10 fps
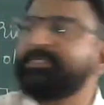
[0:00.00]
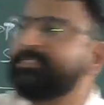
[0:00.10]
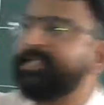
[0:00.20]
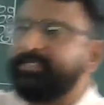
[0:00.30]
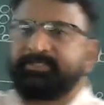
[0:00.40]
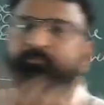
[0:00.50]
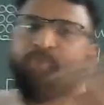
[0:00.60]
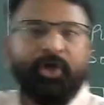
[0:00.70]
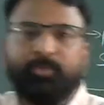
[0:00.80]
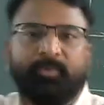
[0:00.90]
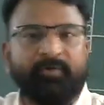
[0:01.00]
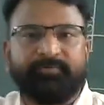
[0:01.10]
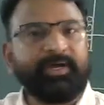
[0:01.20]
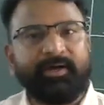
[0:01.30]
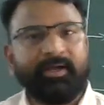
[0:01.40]
decides the volume of
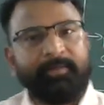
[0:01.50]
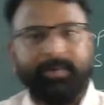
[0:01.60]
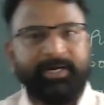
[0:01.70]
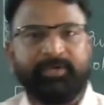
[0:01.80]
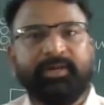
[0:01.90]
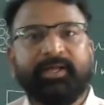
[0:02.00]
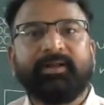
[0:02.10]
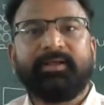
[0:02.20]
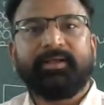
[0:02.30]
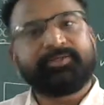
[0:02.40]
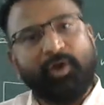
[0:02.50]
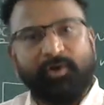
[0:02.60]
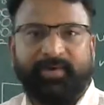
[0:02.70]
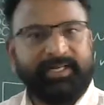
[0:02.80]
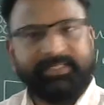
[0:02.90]
the particular
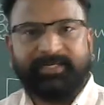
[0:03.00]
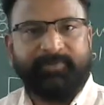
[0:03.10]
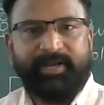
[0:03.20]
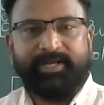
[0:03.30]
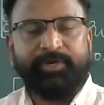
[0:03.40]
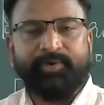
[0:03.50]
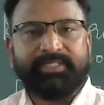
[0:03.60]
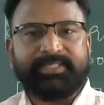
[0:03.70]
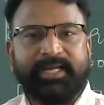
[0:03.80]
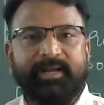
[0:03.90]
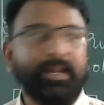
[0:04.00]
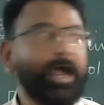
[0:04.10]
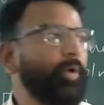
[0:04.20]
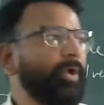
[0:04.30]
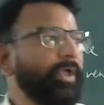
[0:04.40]
solvent. Is it fine? Did you understand?
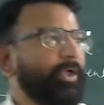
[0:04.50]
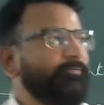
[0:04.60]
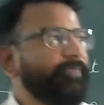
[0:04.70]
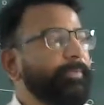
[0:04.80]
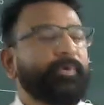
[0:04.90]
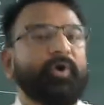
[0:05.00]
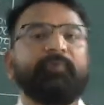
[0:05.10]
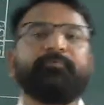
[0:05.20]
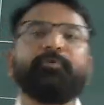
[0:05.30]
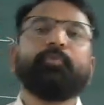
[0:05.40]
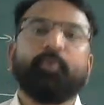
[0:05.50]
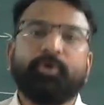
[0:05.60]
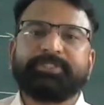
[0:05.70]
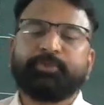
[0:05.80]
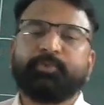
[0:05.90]
Now, we brought few
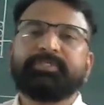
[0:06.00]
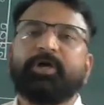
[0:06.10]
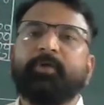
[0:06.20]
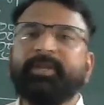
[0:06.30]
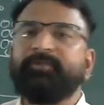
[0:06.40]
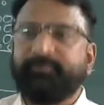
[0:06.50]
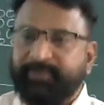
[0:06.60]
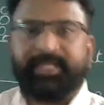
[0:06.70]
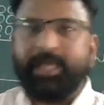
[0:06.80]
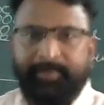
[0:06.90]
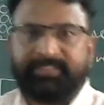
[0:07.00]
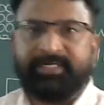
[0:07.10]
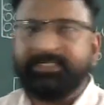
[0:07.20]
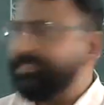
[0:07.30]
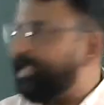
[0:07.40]
more students. How many? 50
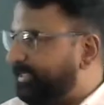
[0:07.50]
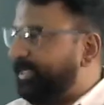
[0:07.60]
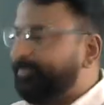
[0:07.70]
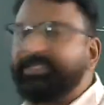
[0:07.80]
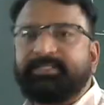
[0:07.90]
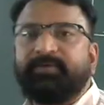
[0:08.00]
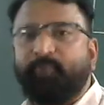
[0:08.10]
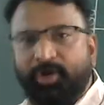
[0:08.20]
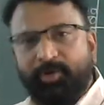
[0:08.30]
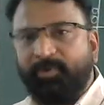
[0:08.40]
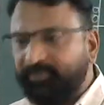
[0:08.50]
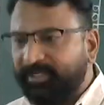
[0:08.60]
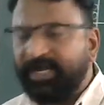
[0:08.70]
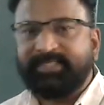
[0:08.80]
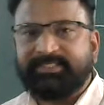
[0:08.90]
capacities there. That means the volume of the
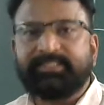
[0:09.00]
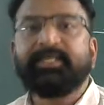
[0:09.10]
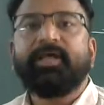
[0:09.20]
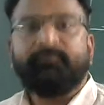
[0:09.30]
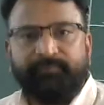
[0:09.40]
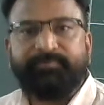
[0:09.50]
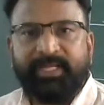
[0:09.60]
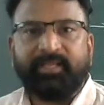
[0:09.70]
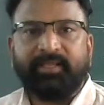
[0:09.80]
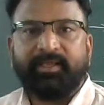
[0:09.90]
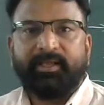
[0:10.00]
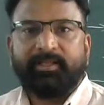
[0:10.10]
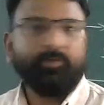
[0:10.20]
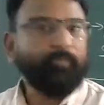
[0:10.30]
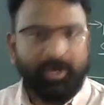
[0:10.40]
class is 50.
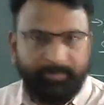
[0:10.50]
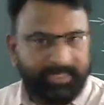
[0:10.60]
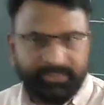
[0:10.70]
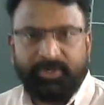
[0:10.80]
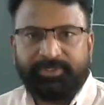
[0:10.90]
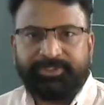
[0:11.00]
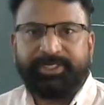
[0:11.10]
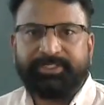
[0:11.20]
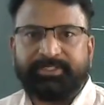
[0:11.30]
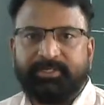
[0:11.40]
The volume does not change. Is